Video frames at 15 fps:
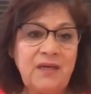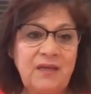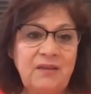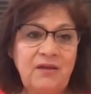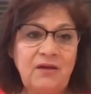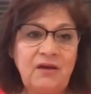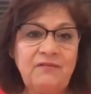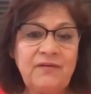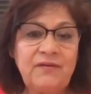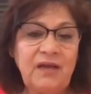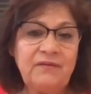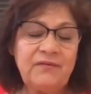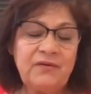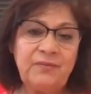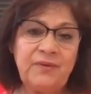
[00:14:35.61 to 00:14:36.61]
They often
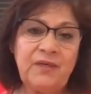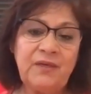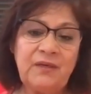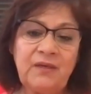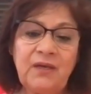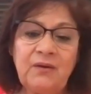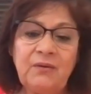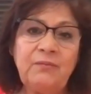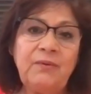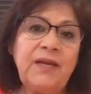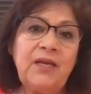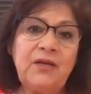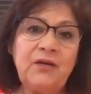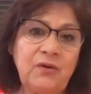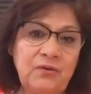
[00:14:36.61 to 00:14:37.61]
have to be
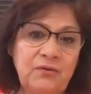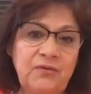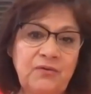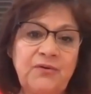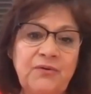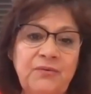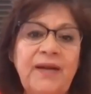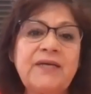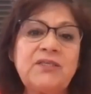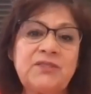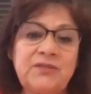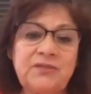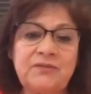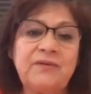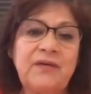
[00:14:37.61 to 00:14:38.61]
ready to go to their
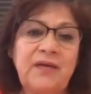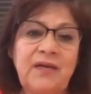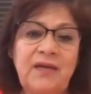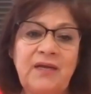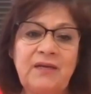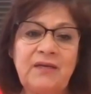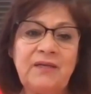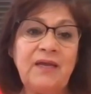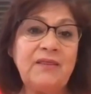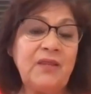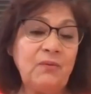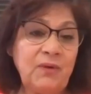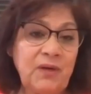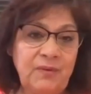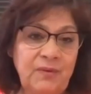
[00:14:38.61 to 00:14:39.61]
director, and yet they
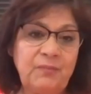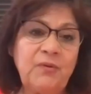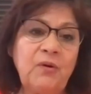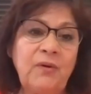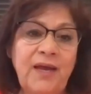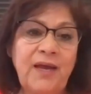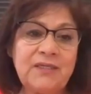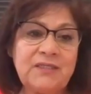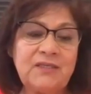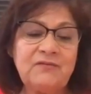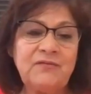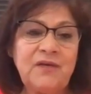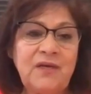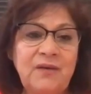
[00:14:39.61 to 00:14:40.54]
want to be proactive.